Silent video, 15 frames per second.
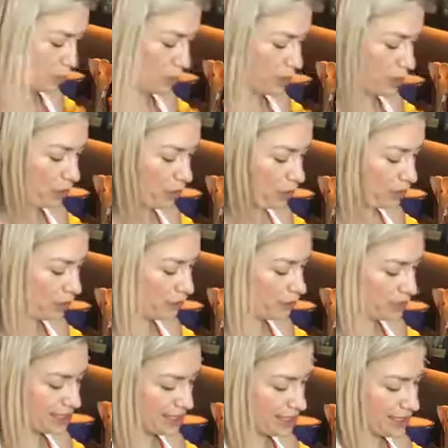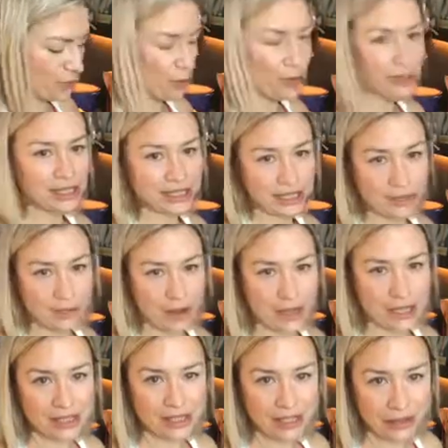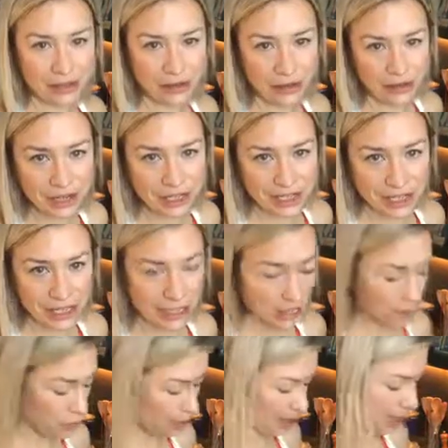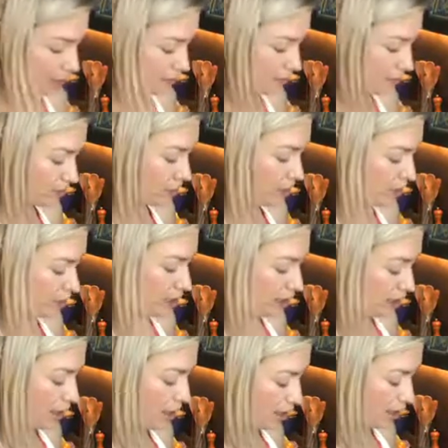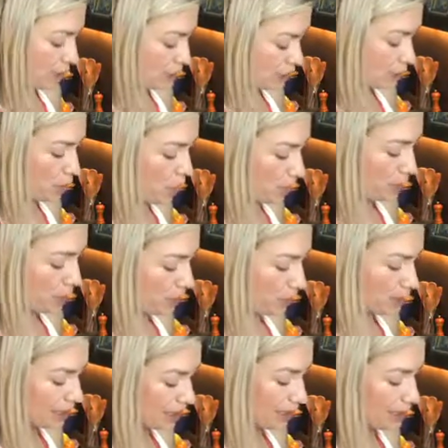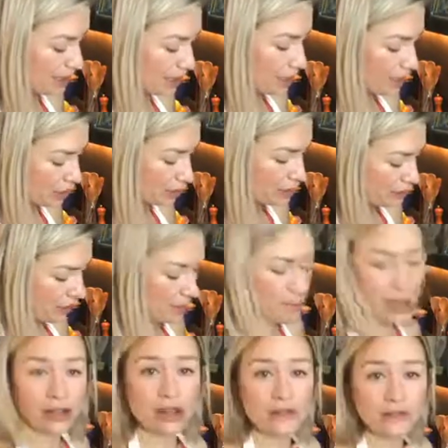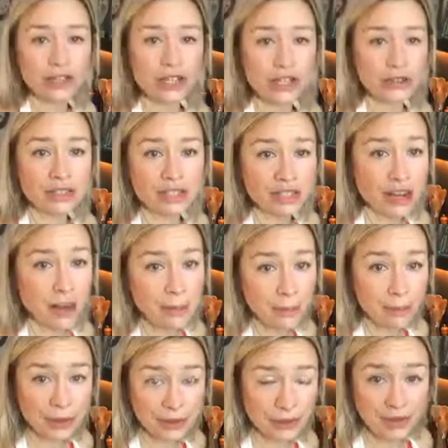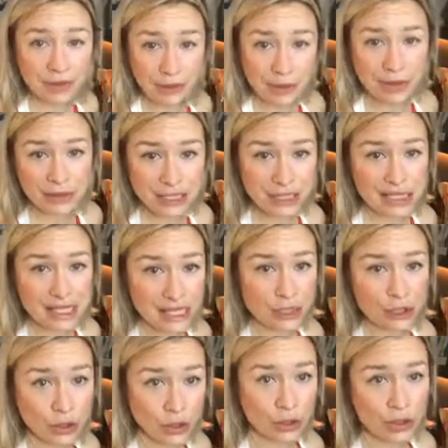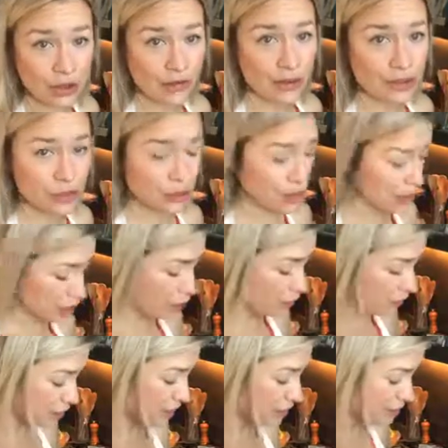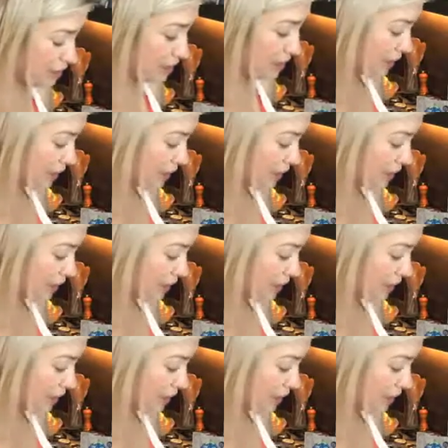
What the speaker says: popping on, obviously quantity-wise, don't go crazy and eat a whole bag of them. Just pop a couple in, good for that mid-afternoon slump. If everyone else is eating chocolate around you in the office,